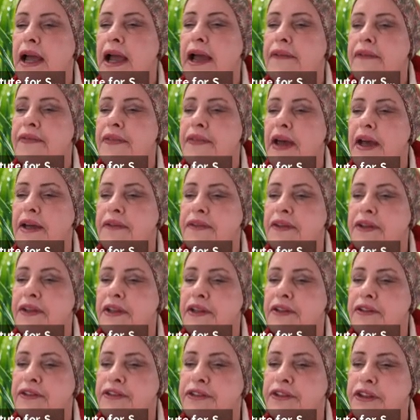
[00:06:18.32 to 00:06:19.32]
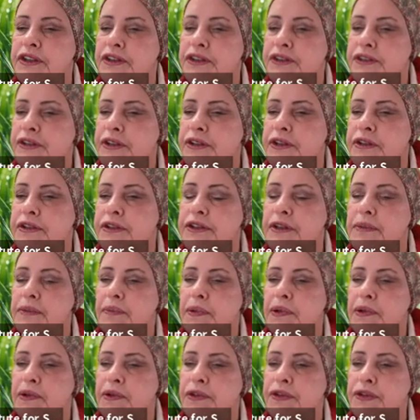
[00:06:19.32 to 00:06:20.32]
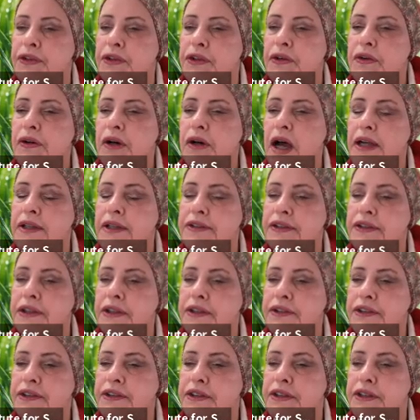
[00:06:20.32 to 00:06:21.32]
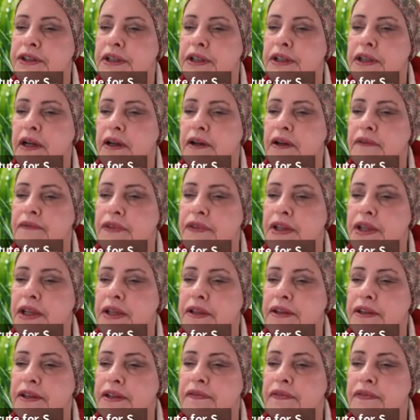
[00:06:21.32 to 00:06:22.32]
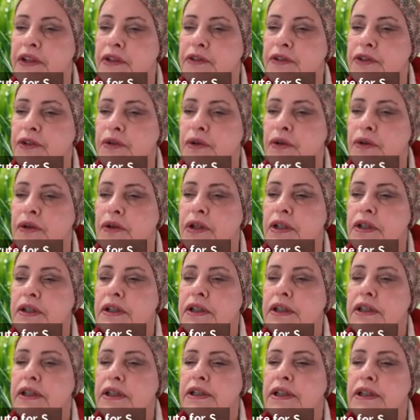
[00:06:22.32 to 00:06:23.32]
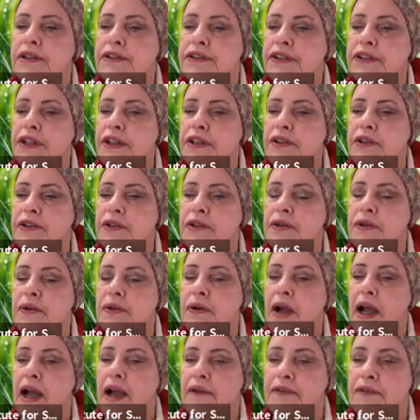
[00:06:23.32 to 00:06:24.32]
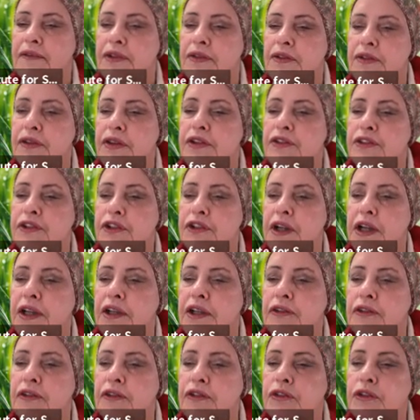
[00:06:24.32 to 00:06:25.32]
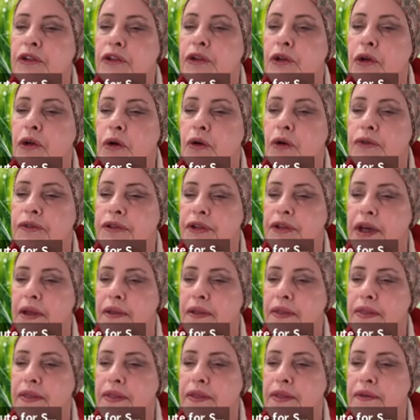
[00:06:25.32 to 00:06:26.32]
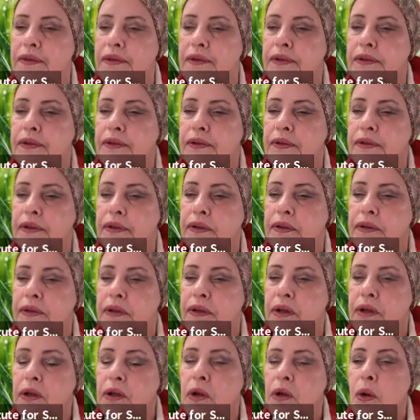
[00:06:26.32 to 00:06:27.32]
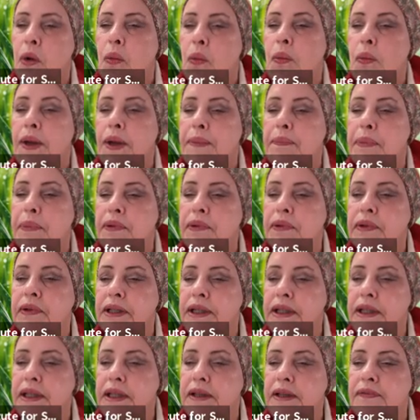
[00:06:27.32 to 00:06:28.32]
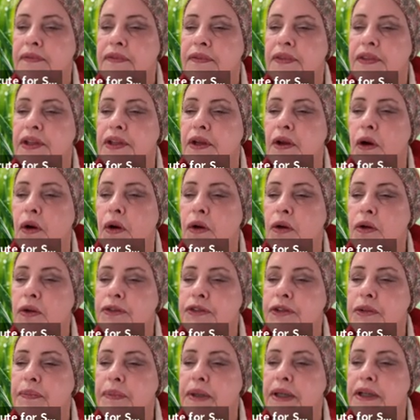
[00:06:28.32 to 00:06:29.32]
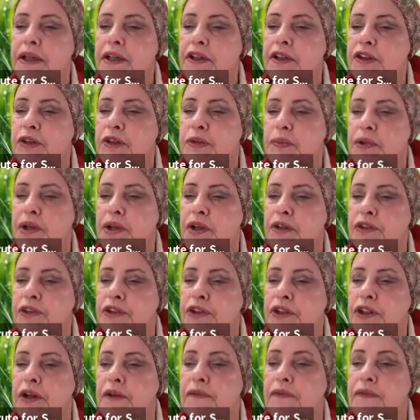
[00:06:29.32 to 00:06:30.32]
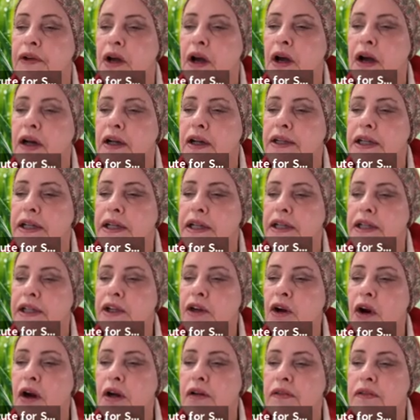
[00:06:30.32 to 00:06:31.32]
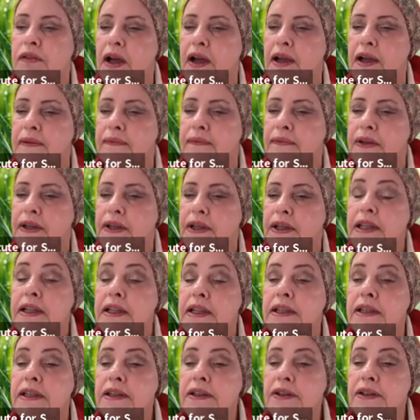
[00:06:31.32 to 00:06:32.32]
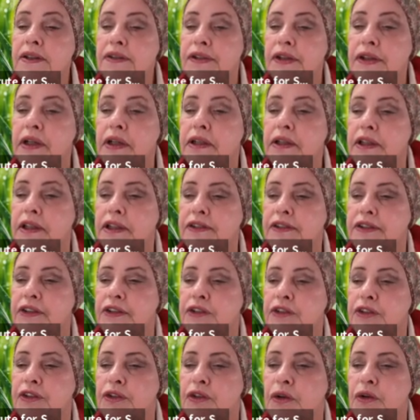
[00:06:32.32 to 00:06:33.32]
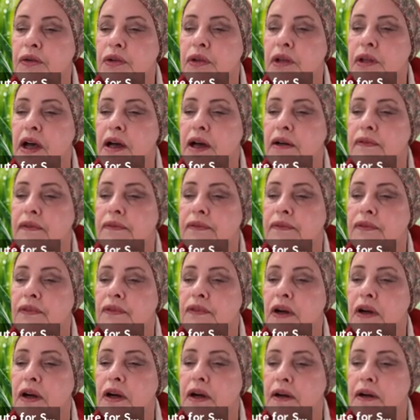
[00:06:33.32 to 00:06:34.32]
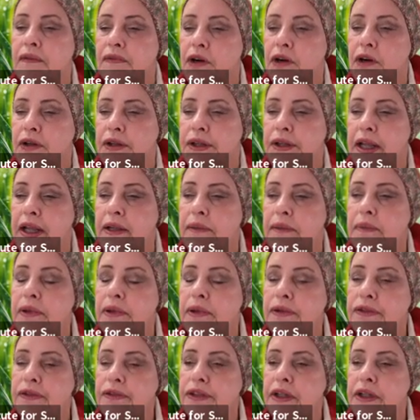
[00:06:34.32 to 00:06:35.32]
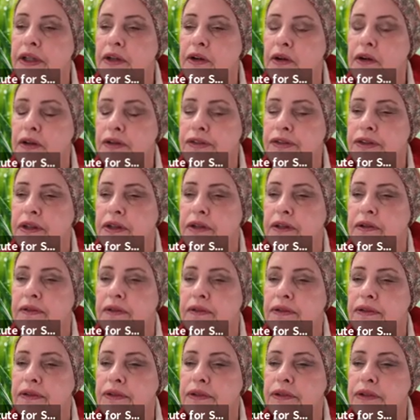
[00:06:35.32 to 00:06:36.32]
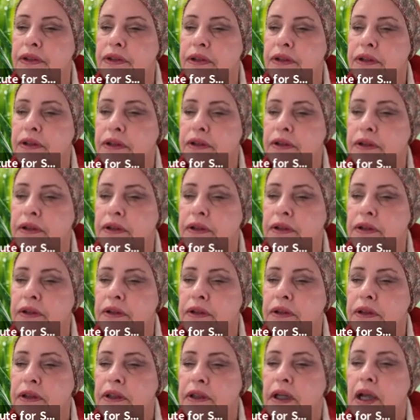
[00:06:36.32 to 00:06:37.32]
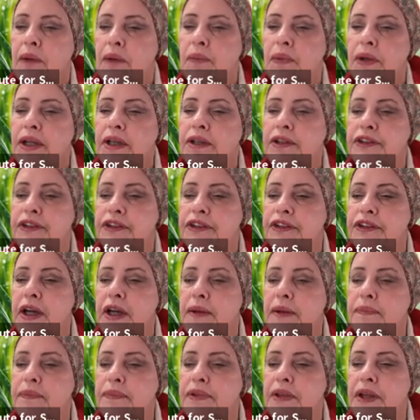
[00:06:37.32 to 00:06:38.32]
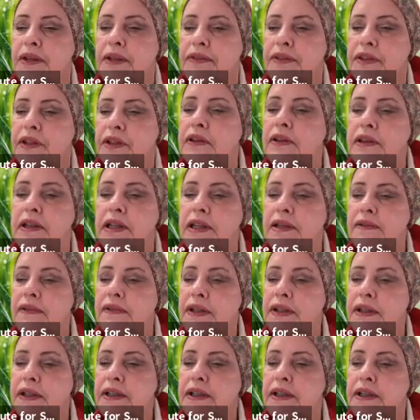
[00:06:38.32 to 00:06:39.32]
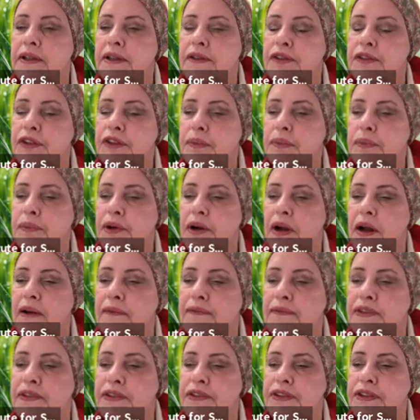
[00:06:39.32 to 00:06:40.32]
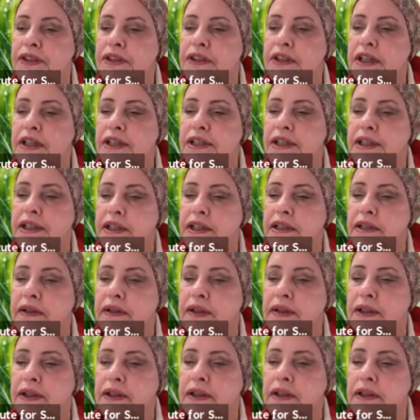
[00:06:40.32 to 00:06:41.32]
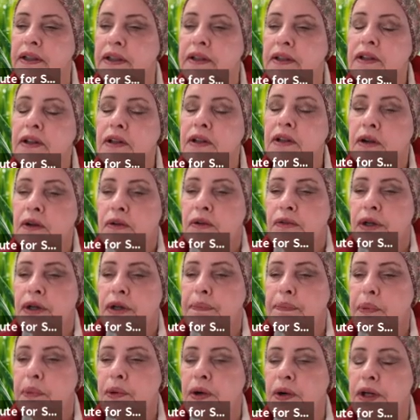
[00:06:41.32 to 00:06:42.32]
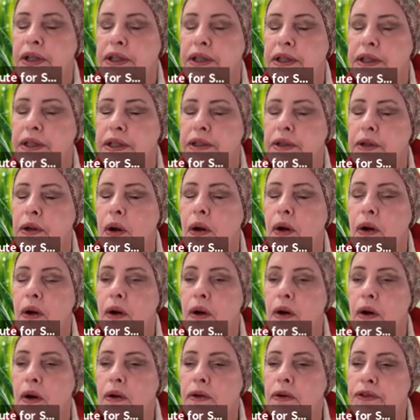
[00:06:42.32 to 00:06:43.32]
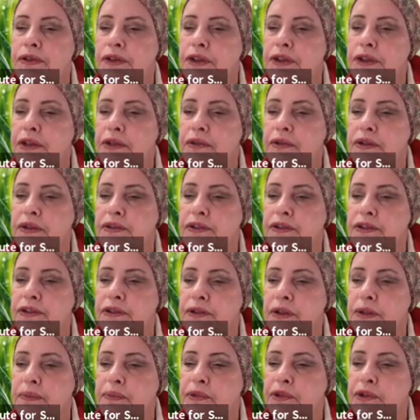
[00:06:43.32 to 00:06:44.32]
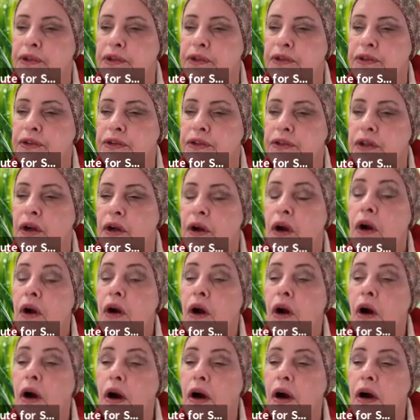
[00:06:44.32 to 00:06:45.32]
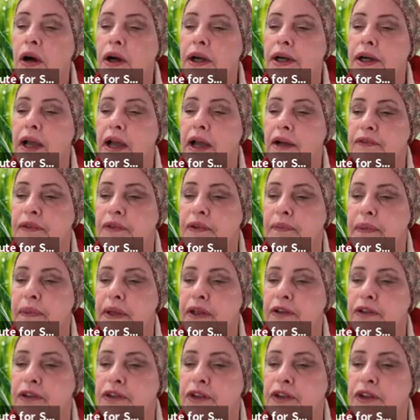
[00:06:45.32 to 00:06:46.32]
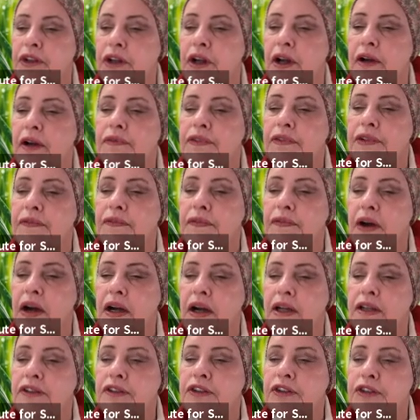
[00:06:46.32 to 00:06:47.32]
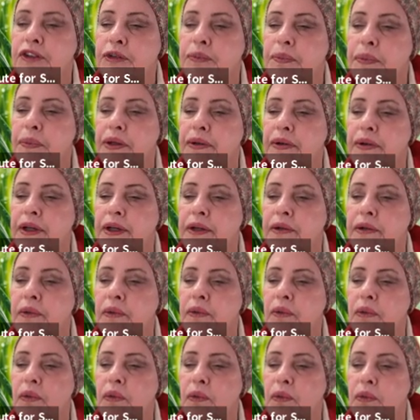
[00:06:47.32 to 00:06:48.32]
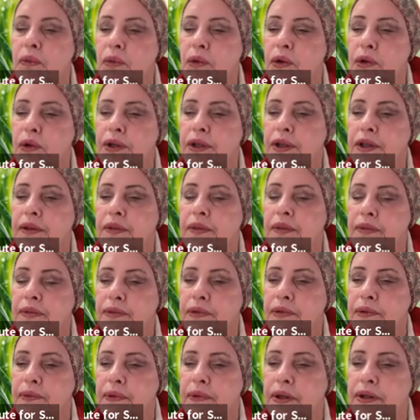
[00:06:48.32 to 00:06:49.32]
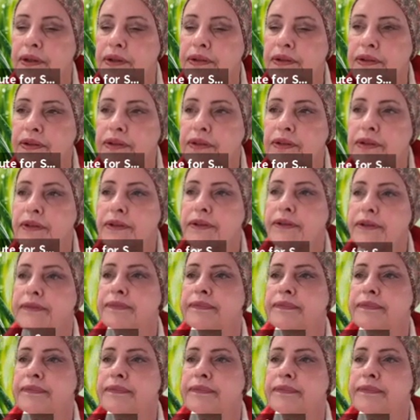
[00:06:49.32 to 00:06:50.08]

and that the existence and personal identity of the individual continue after the change called death. We believe the ultimate expression of God in our life is unconditional love of our neighbors and ourselves. And we accept that the living gifts of prophecy and healing reported in all sacred scriptures are an affirmation of divine spirit working through us.